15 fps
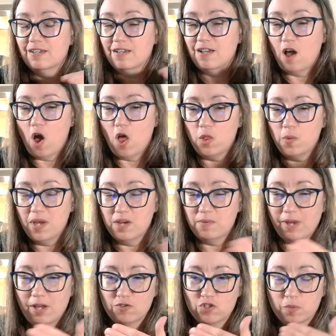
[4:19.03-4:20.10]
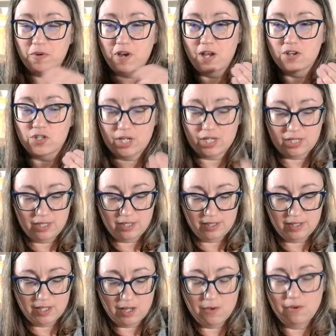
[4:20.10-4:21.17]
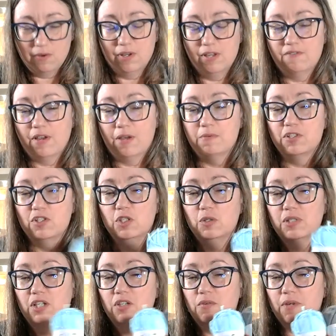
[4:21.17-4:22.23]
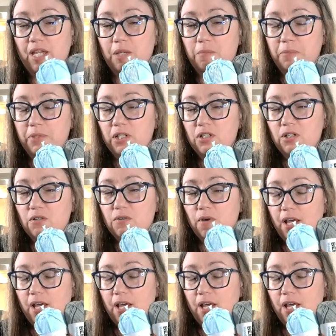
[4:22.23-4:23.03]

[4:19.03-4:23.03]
all the way around your project. So if I was using gray and blue,